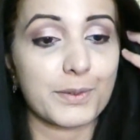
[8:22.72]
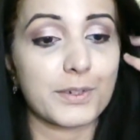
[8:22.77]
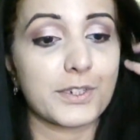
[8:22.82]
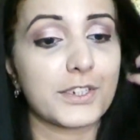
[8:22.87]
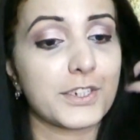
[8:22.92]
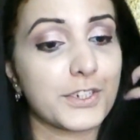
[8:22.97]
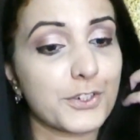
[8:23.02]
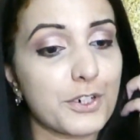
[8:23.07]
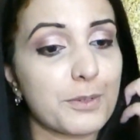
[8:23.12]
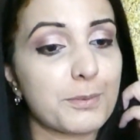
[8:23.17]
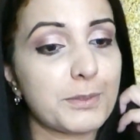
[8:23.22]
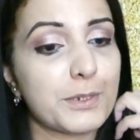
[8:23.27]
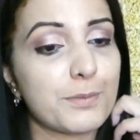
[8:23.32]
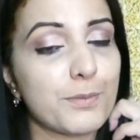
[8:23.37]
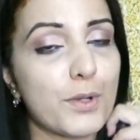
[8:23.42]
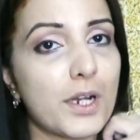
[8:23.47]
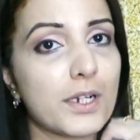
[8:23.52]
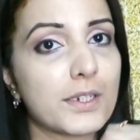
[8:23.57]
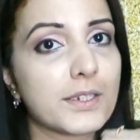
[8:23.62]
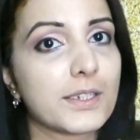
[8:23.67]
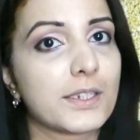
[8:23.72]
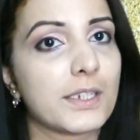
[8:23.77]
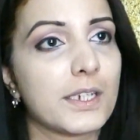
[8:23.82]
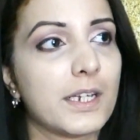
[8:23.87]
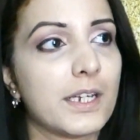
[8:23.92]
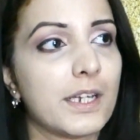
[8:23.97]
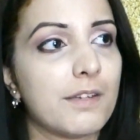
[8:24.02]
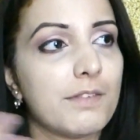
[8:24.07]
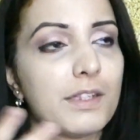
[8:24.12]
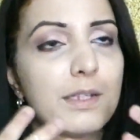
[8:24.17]
description box,
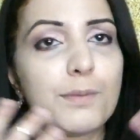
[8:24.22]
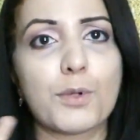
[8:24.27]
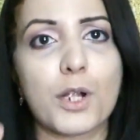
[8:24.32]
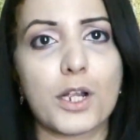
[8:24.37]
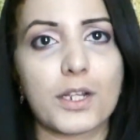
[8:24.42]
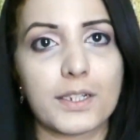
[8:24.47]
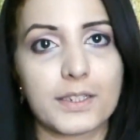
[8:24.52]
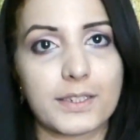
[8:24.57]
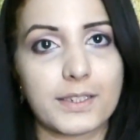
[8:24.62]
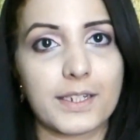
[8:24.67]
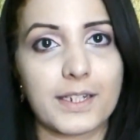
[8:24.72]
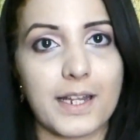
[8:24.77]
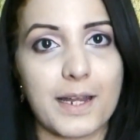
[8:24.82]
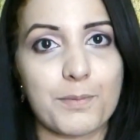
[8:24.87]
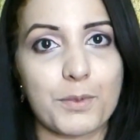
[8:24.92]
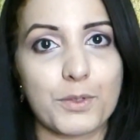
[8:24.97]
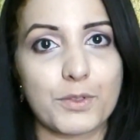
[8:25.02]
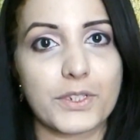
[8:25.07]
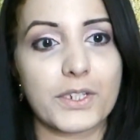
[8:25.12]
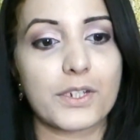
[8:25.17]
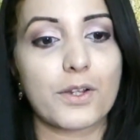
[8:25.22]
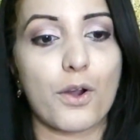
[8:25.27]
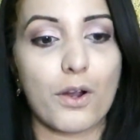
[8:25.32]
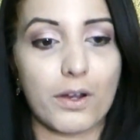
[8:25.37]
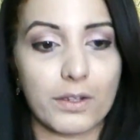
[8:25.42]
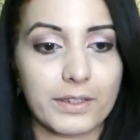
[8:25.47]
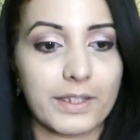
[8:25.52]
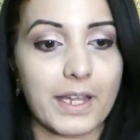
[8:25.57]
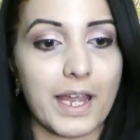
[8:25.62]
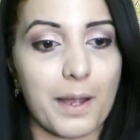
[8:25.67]
even the products that I'm using
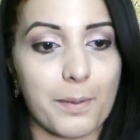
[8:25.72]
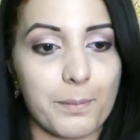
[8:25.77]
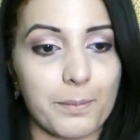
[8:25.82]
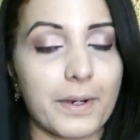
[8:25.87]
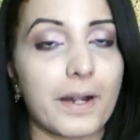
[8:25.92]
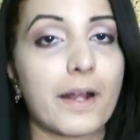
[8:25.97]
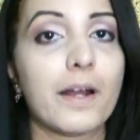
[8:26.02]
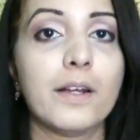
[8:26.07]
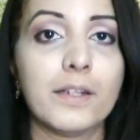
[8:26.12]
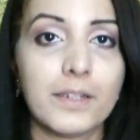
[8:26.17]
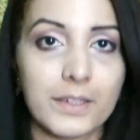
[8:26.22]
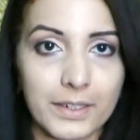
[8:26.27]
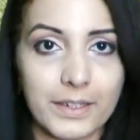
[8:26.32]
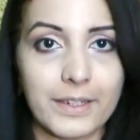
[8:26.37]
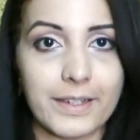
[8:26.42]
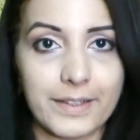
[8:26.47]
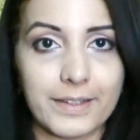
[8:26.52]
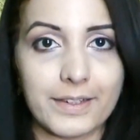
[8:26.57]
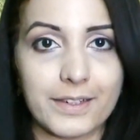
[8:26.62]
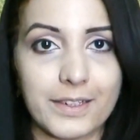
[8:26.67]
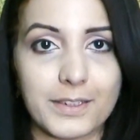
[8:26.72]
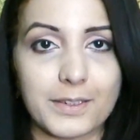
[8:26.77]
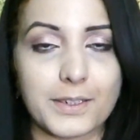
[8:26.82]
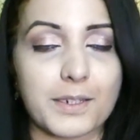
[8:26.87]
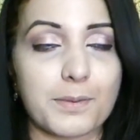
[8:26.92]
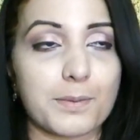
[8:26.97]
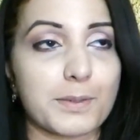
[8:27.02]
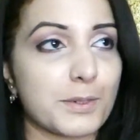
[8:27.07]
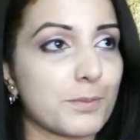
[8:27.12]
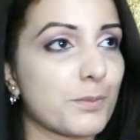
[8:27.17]
on camera in the
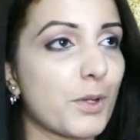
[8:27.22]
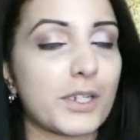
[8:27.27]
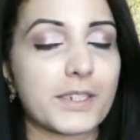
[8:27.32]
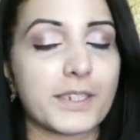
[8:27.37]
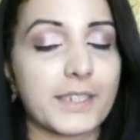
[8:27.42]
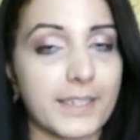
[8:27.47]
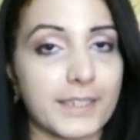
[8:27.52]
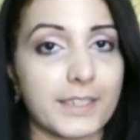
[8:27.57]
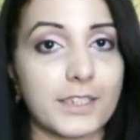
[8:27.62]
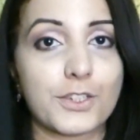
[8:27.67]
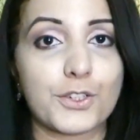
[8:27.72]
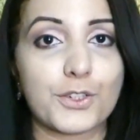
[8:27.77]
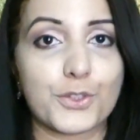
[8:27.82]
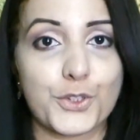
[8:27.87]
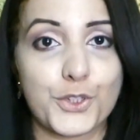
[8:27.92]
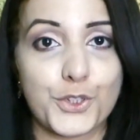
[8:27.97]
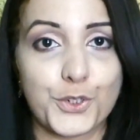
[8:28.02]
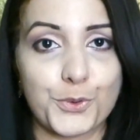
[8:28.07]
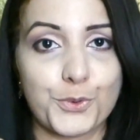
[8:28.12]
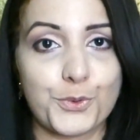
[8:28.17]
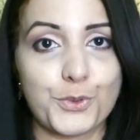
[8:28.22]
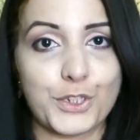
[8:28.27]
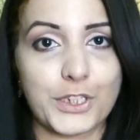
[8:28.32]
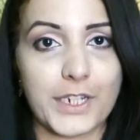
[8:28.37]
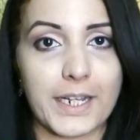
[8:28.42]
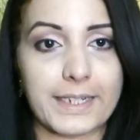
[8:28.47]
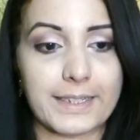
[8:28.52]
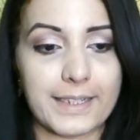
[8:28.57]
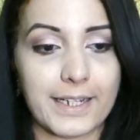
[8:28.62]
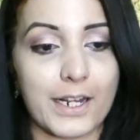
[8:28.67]
description boxes, so do
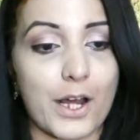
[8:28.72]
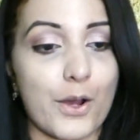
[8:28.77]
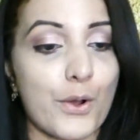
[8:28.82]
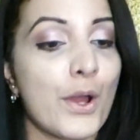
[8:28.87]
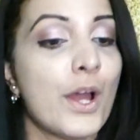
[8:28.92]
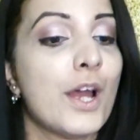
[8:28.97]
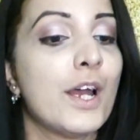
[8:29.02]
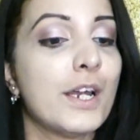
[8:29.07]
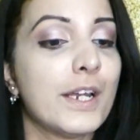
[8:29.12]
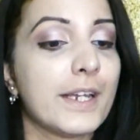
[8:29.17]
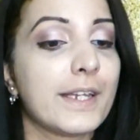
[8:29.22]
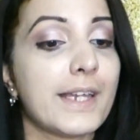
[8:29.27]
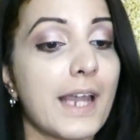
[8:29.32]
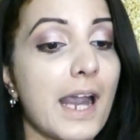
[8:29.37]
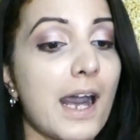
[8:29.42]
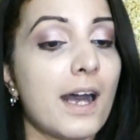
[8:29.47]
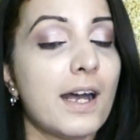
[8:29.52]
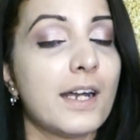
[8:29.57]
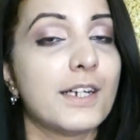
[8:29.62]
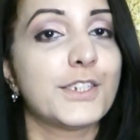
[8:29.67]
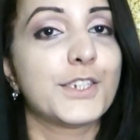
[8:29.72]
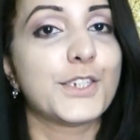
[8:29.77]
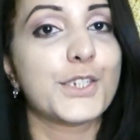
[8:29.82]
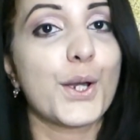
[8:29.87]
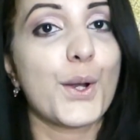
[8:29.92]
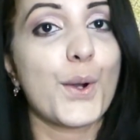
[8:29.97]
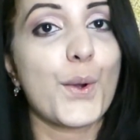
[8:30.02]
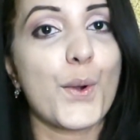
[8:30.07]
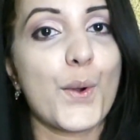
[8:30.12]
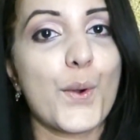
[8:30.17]
check that out. Yeah,
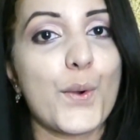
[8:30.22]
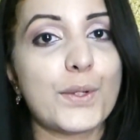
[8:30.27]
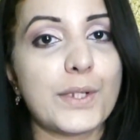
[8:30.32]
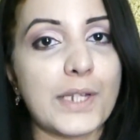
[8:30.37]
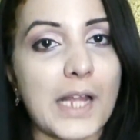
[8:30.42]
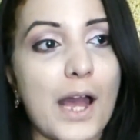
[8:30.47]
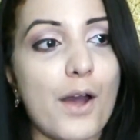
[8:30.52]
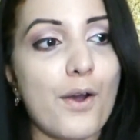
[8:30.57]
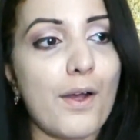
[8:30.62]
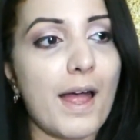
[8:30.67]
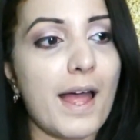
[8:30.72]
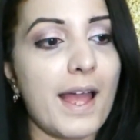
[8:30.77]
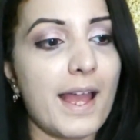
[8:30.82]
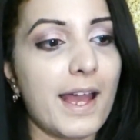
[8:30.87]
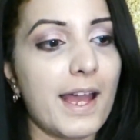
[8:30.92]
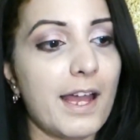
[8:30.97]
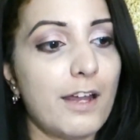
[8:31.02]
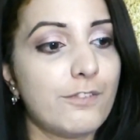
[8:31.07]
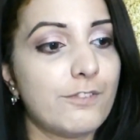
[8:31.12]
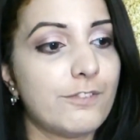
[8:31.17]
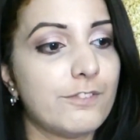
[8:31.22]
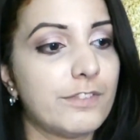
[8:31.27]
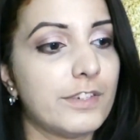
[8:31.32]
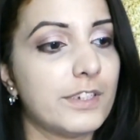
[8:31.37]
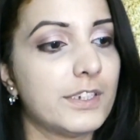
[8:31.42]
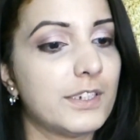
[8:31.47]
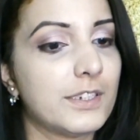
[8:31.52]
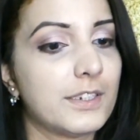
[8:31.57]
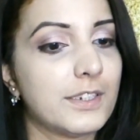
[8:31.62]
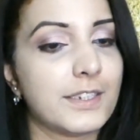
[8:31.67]
so now I have
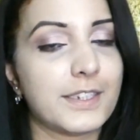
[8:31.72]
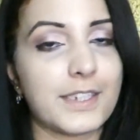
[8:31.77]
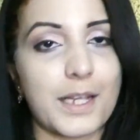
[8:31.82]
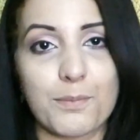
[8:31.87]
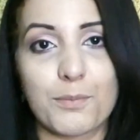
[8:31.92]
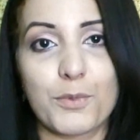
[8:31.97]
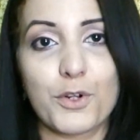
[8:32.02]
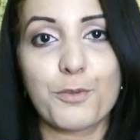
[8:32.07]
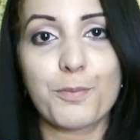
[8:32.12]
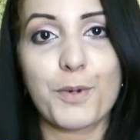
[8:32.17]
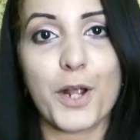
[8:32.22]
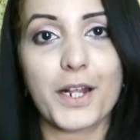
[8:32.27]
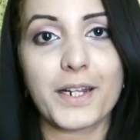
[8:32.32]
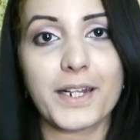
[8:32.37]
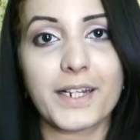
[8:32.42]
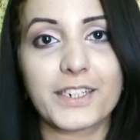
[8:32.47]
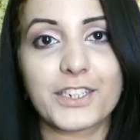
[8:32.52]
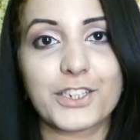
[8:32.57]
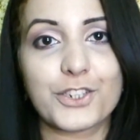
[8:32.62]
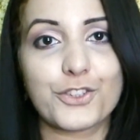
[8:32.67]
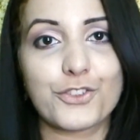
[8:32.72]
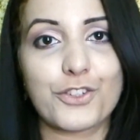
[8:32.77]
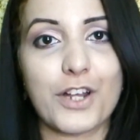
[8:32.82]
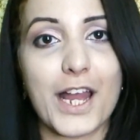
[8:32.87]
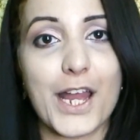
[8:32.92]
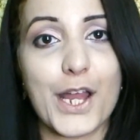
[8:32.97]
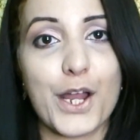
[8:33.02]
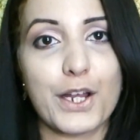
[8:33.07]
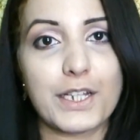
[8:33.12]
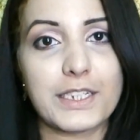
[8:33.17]
some more products to
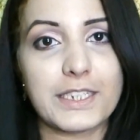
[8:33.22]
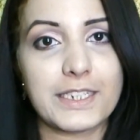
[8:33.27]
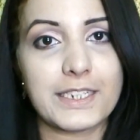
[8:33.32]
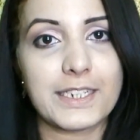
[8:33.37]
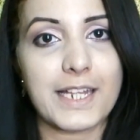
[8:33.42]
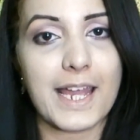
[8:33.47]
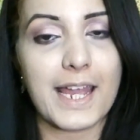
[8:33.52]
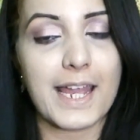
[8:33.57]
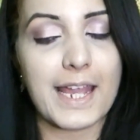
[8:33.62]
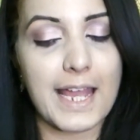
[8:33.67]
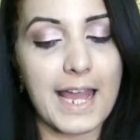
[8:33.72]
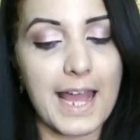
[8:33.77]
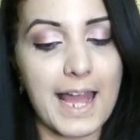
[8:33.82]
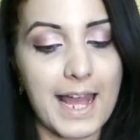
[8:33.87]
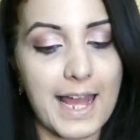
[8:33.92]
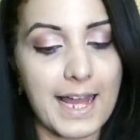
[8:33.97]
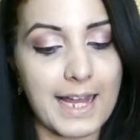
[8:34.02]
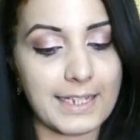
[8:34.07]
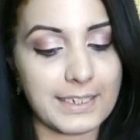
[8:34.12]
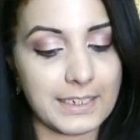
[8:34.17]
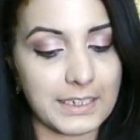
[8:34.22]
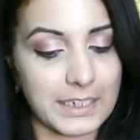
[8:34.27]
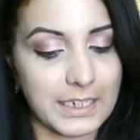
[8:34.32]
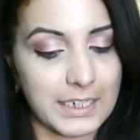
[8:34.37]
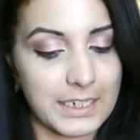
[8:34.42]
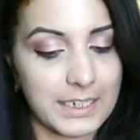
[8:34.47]
try on today, and